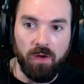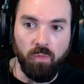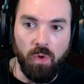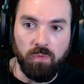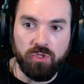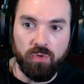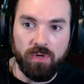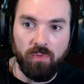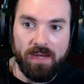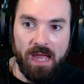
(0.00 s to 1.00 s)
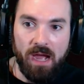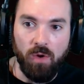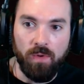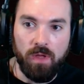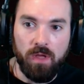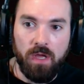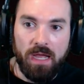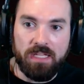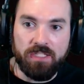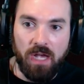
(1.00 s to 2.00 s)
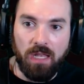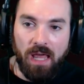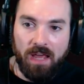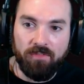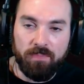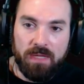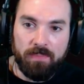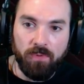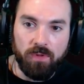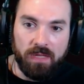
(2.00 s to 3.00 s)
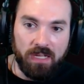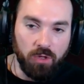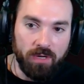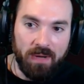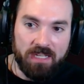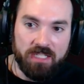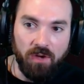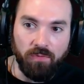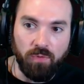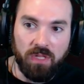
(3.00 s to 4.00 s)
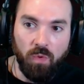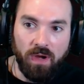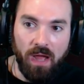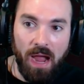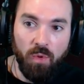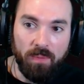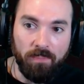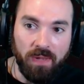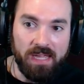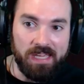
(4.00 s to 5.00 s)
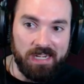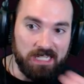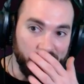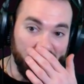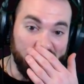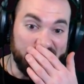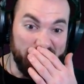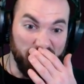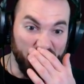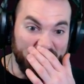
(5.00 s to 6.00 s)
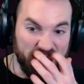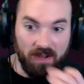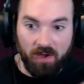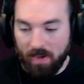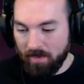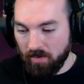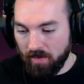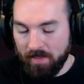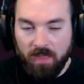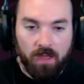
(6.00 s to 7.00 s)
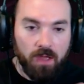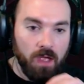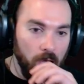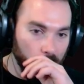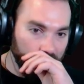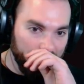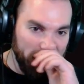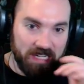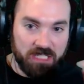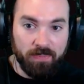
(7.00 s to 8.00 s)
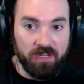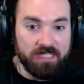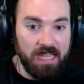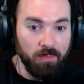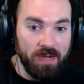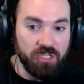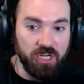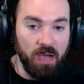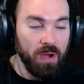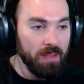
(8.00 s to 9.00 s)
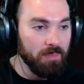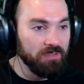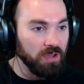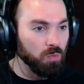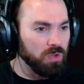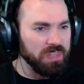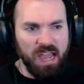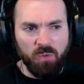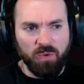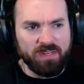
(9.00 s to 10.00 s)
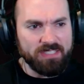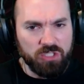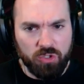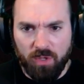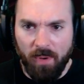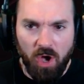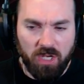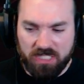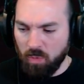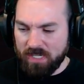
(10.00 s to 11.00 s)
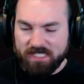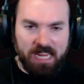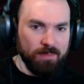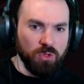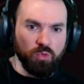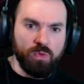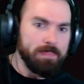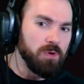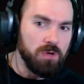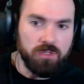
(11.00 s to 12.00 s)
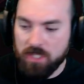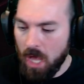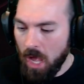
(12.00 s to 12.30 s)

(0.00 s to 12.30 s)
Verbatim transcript: what we're doing right now is a lot of the people, including myself, really want to, I want to play and experience aberration. Oh, I'm hungry. I want to play an experience aberration. I want to have my fun with it. I want to do the boss. I want to tame the reapers.